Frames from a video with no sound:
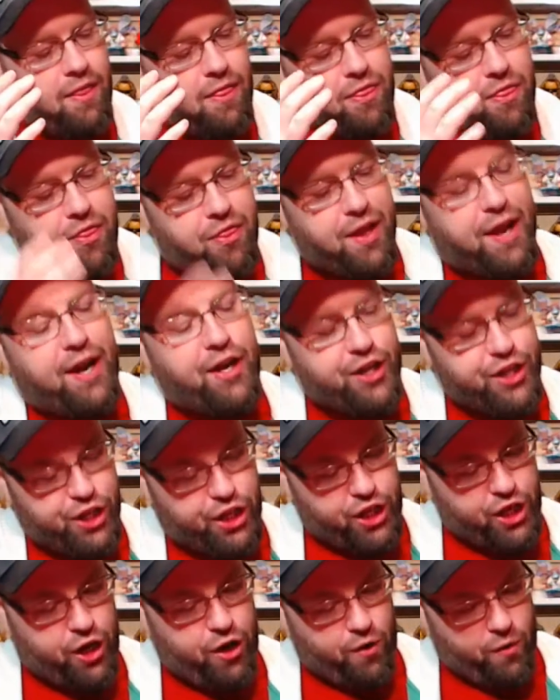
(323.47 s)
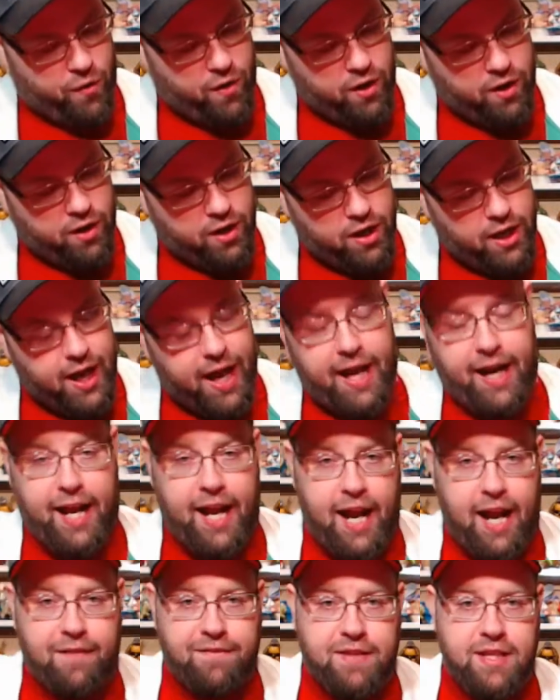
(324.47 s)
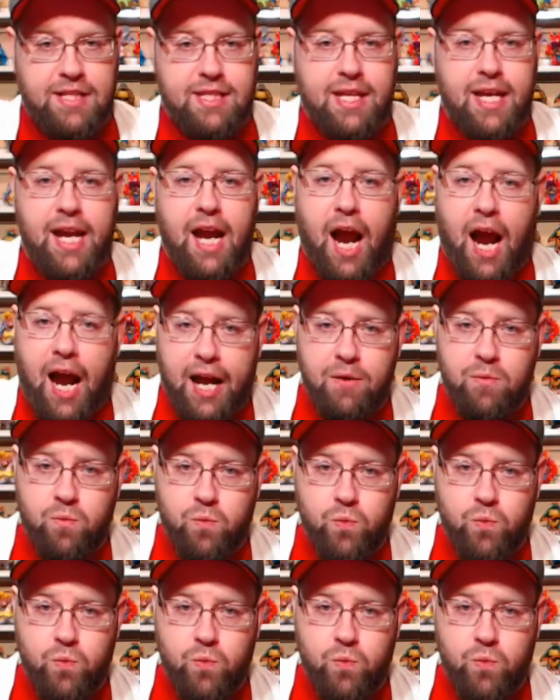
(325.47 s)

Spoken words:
there you go. And I have to say, I